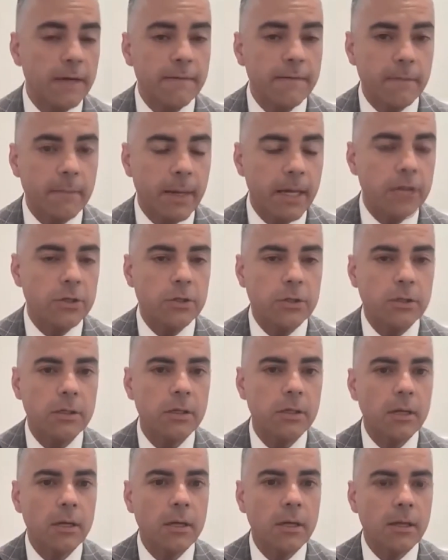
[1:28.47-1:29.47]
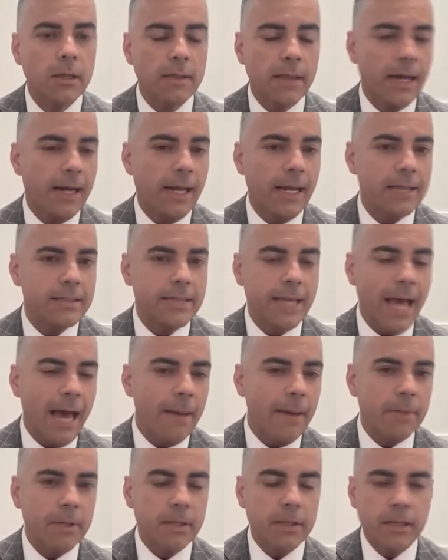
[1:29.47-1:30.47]
information that has
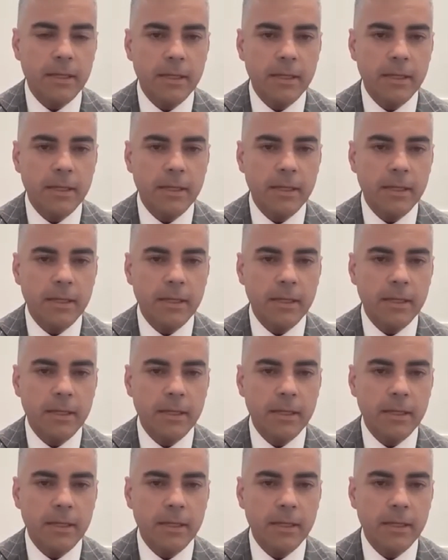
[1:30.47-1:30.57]
happened.